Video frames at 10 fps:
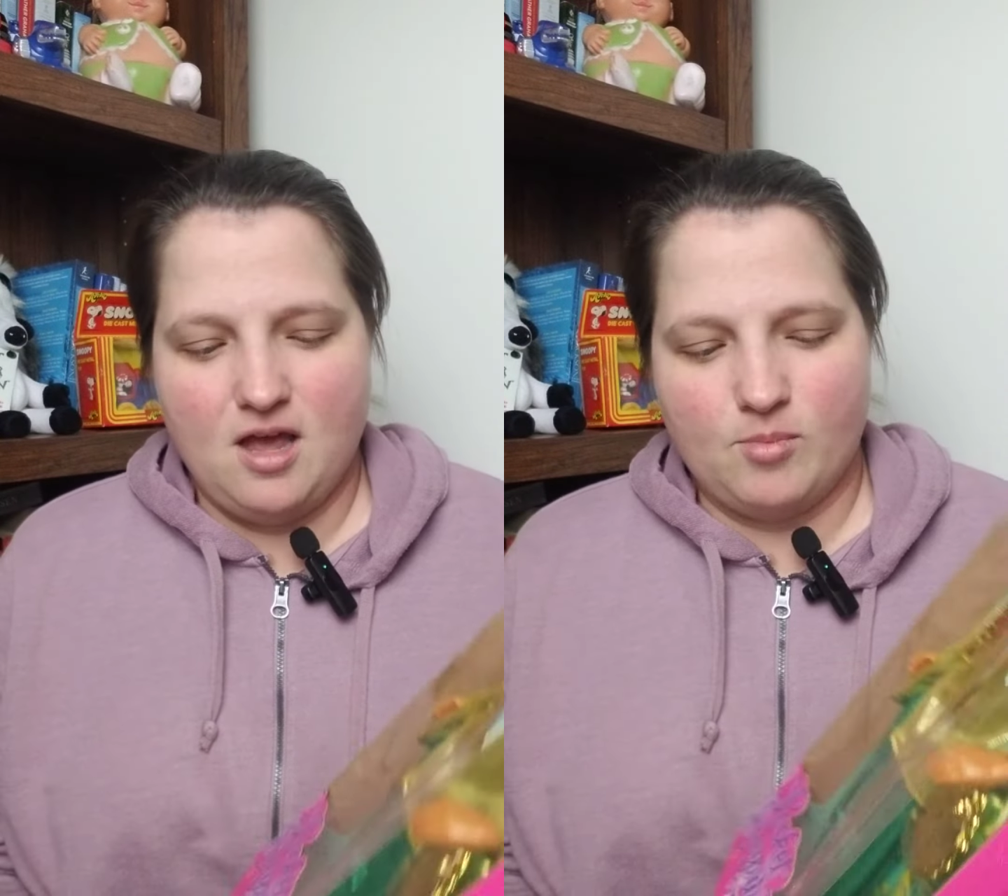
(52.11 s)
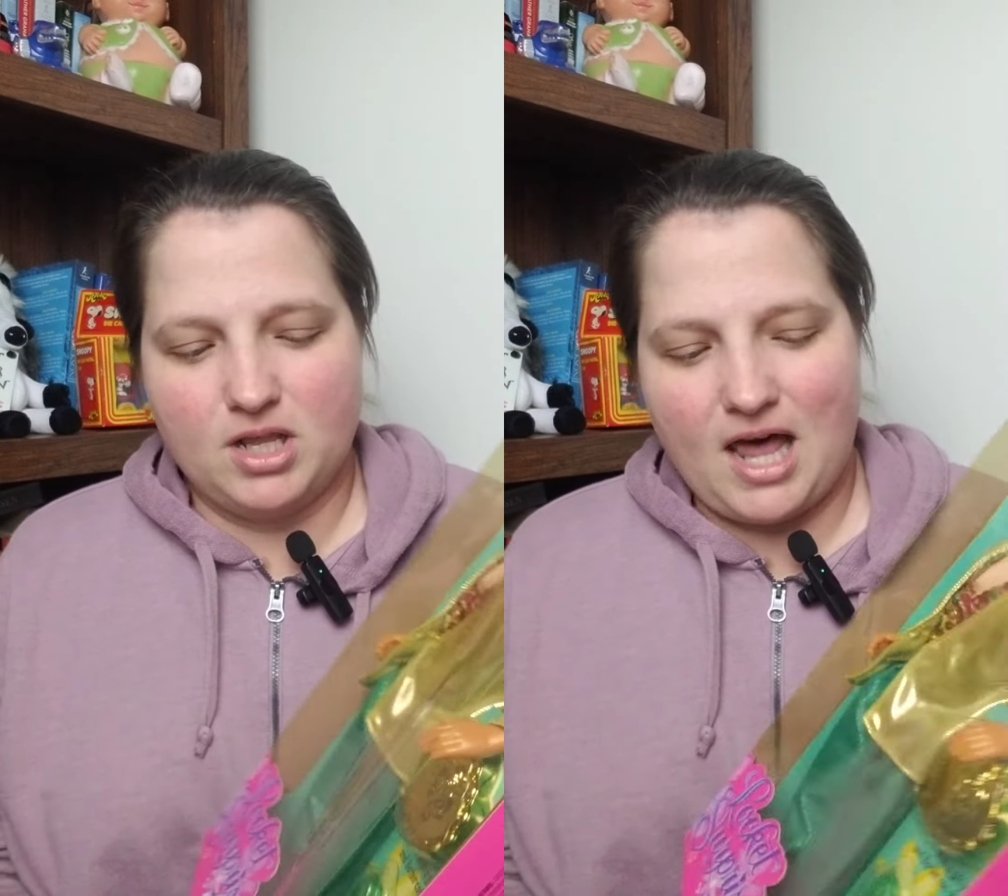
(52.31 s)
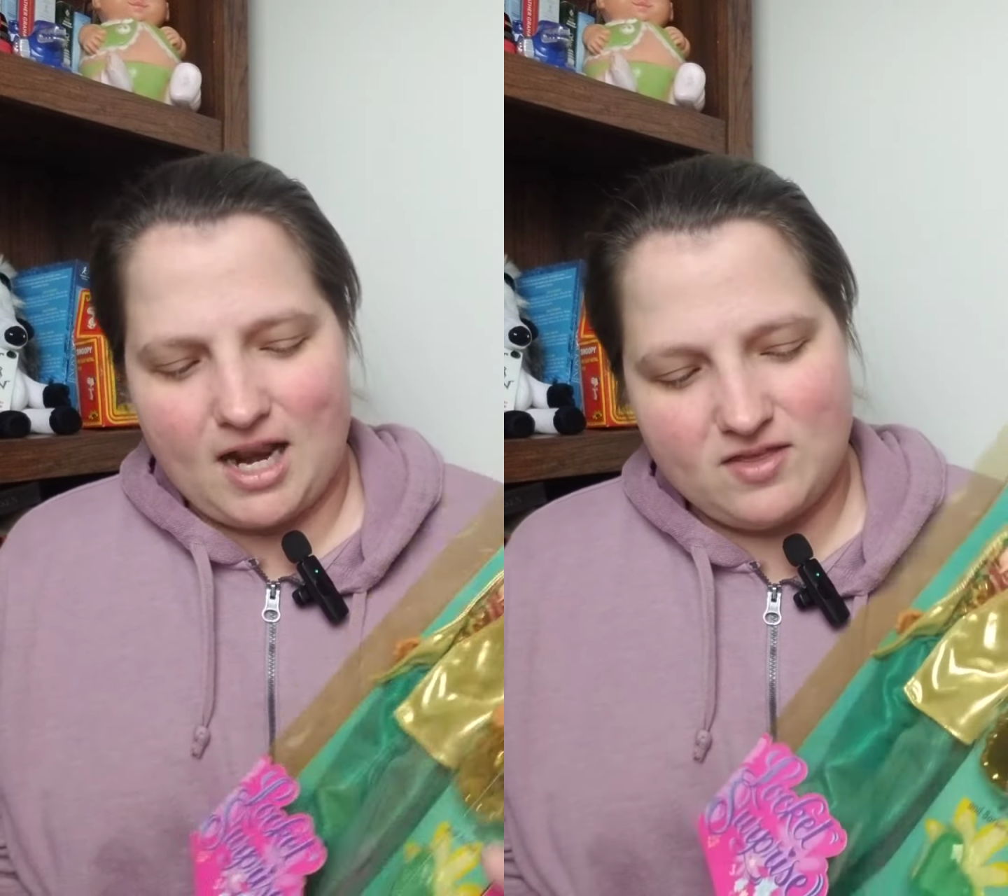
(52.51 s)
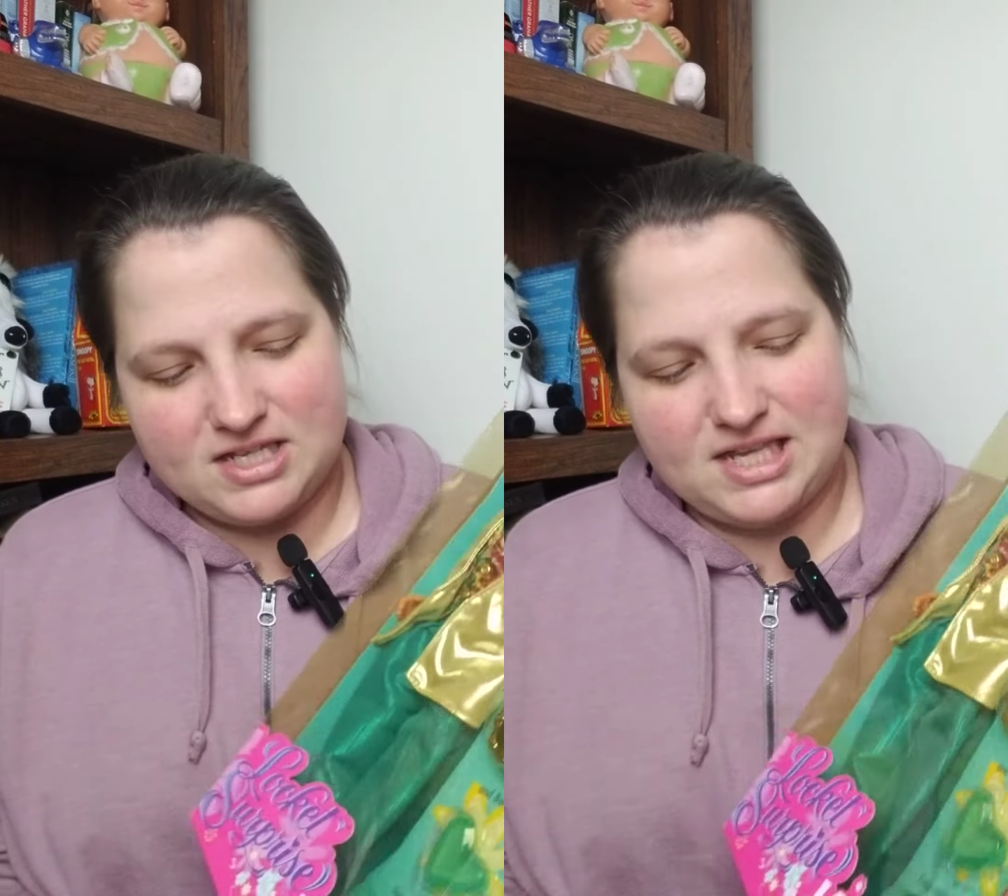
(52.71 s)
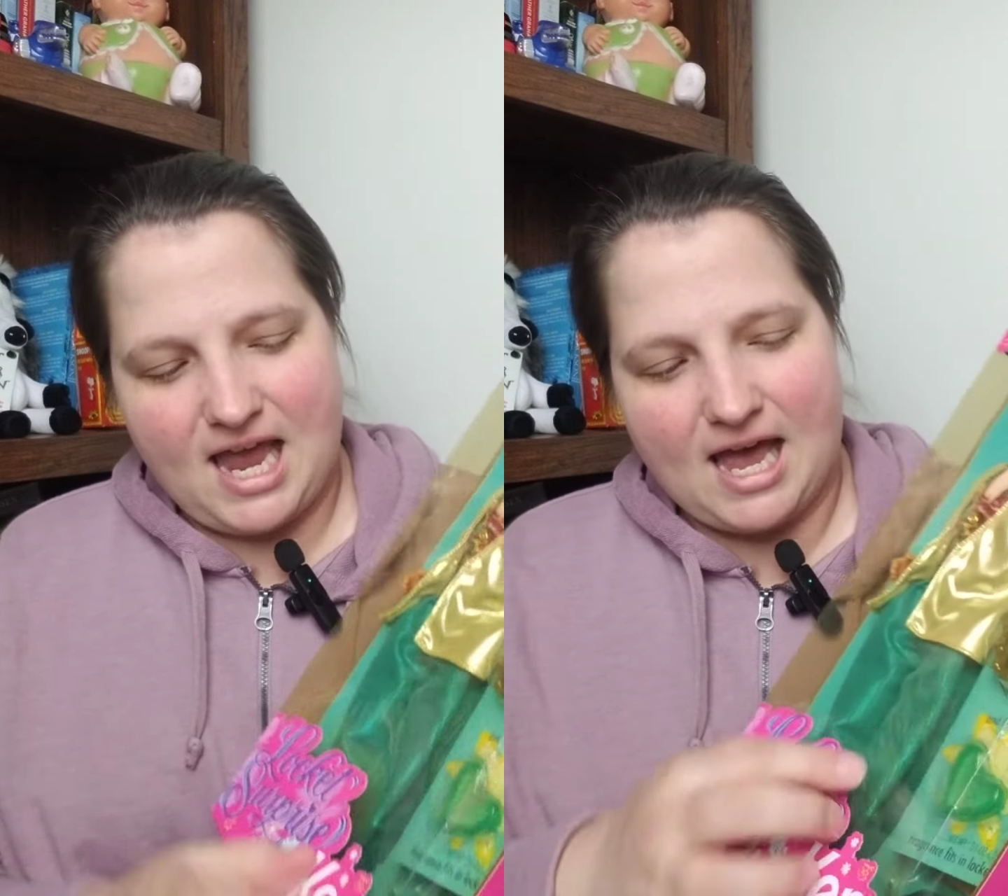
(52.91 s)
But a lot of
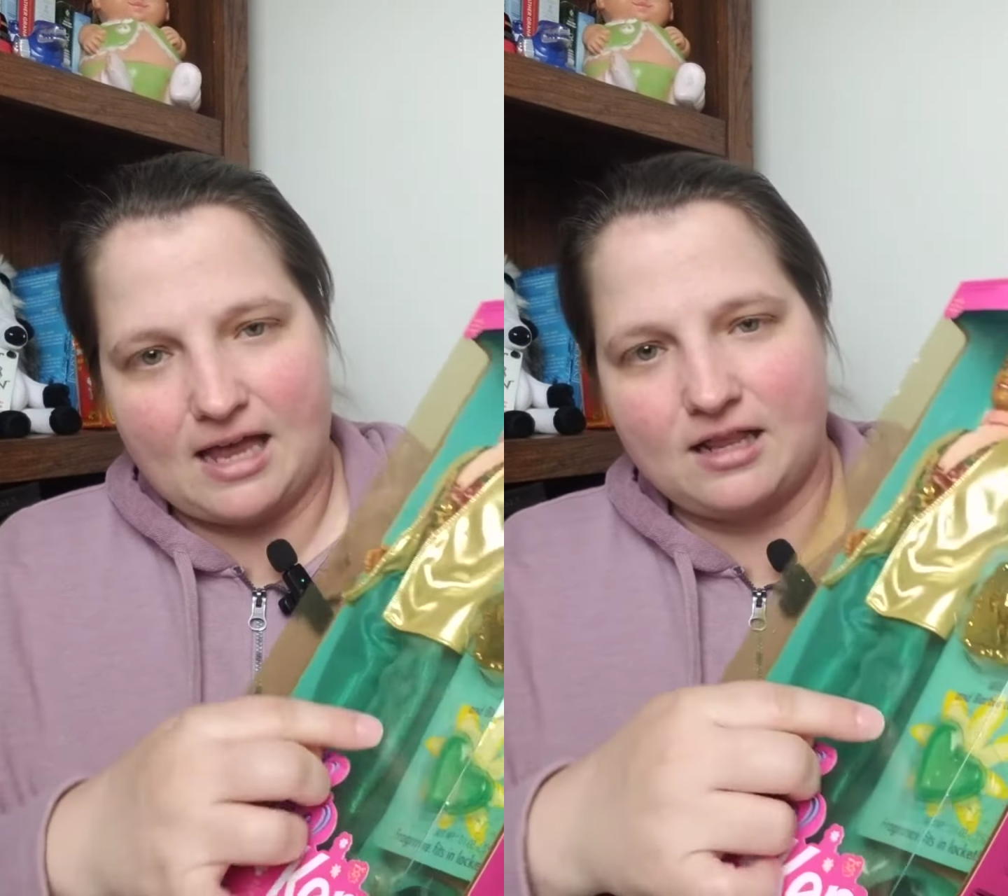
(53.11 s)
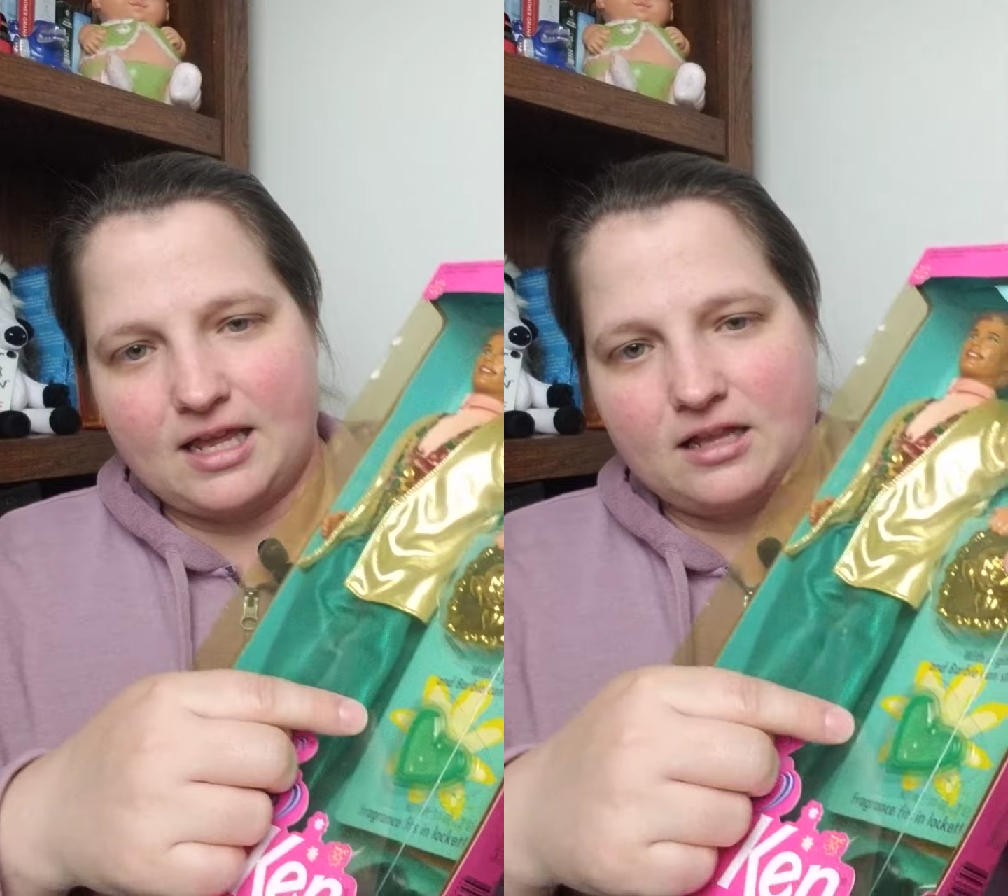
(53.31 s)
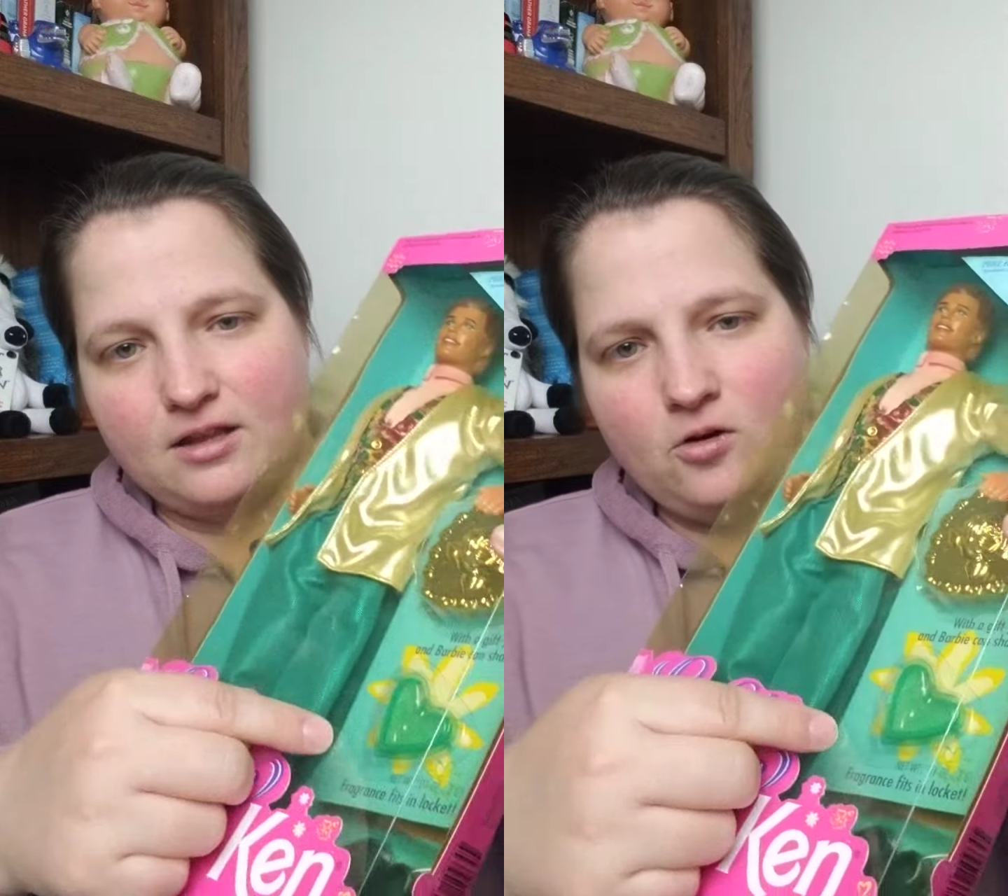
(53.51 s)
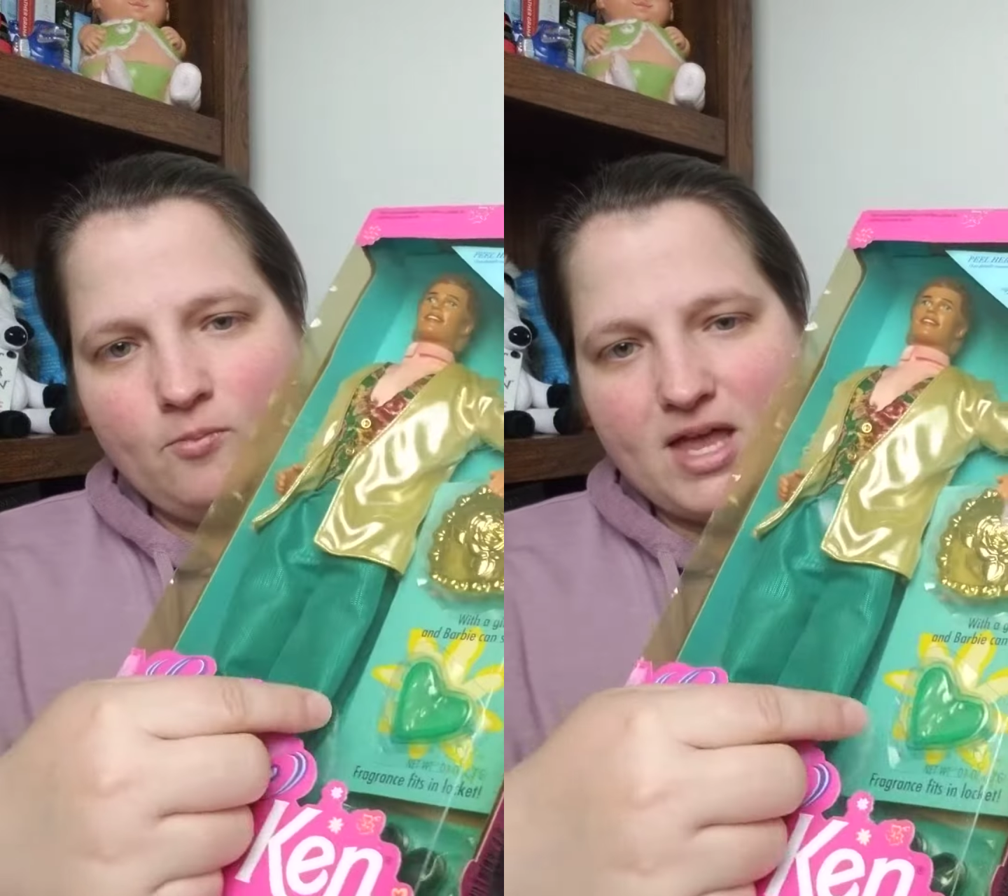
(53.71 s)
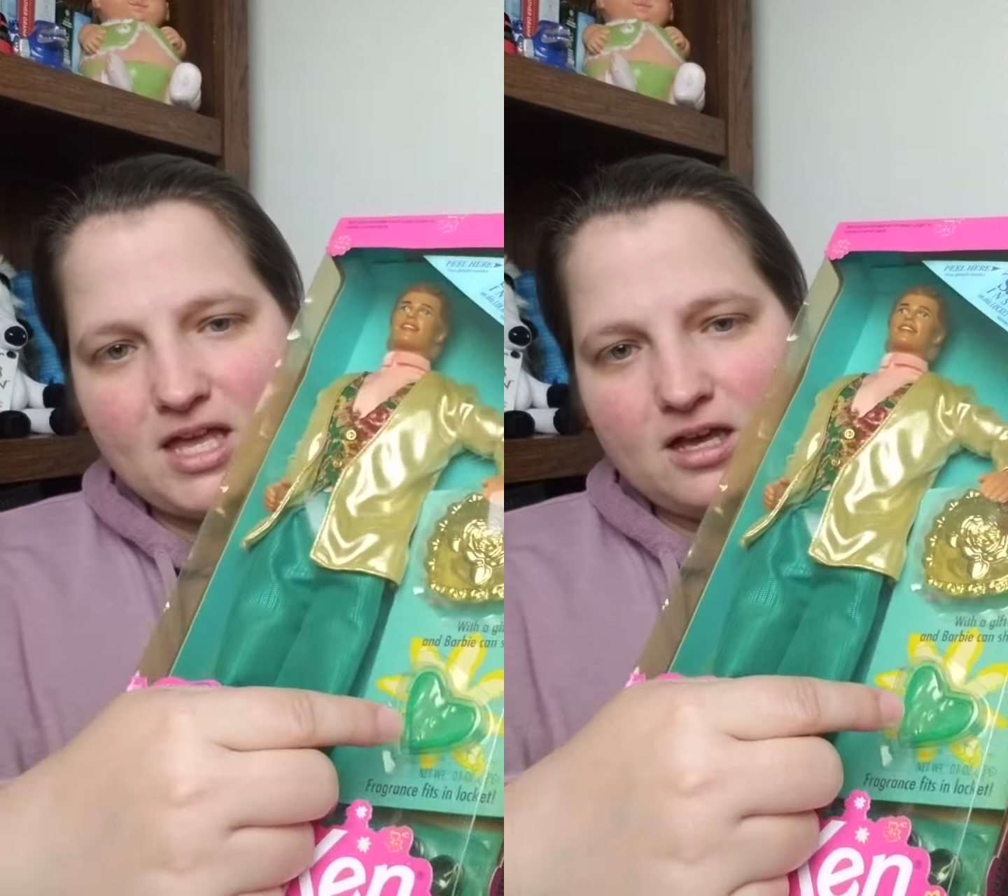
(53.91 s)
these had like a little
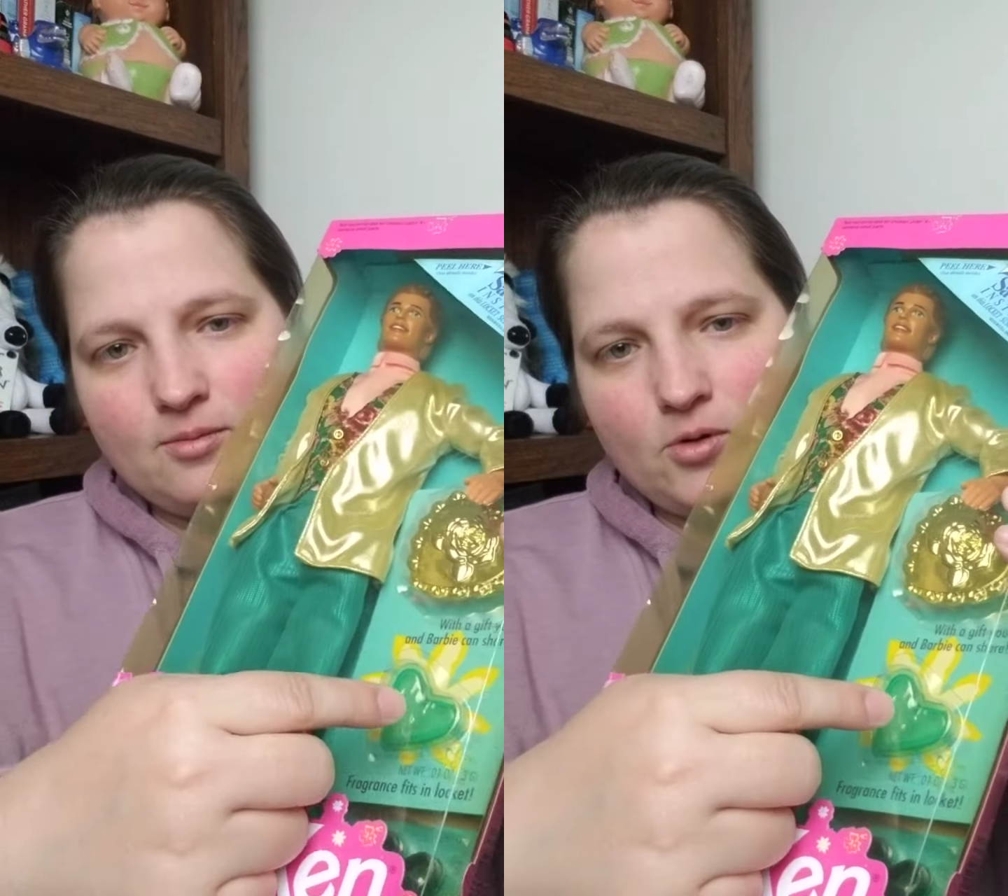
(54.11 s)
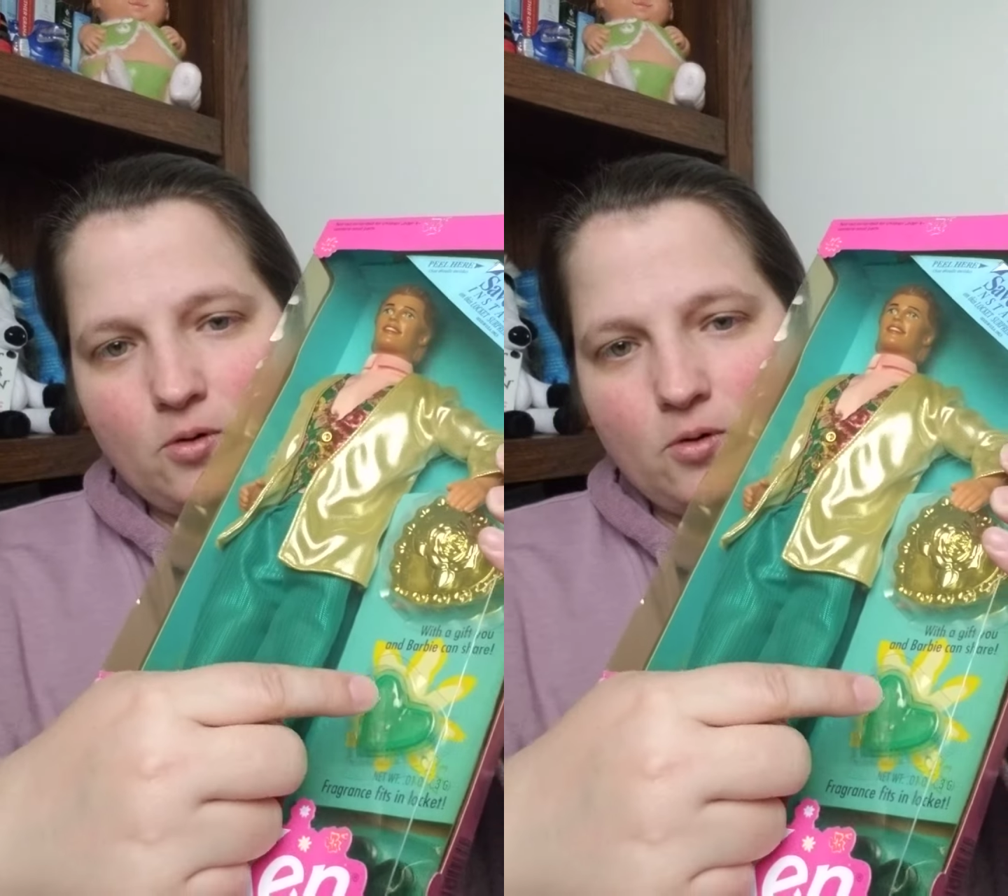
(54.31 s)
makeup